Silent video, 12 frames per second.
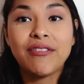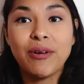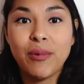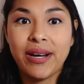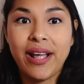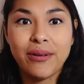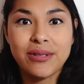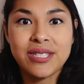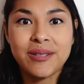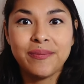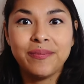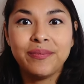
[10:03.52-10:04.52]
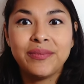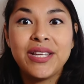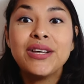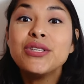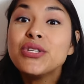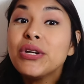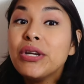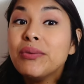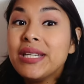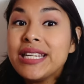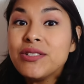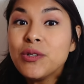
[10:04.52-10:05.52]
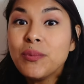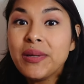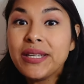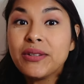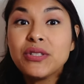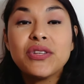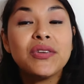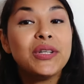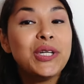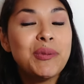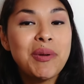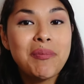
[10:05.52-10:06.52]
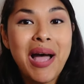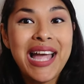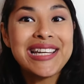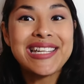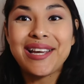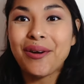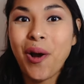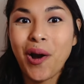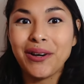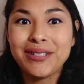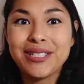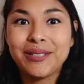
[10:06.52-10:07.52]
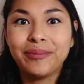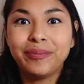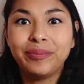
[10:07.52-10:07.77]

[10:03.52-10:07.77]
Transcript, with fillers: everyone else. So you need to appeal to the human mind and heart.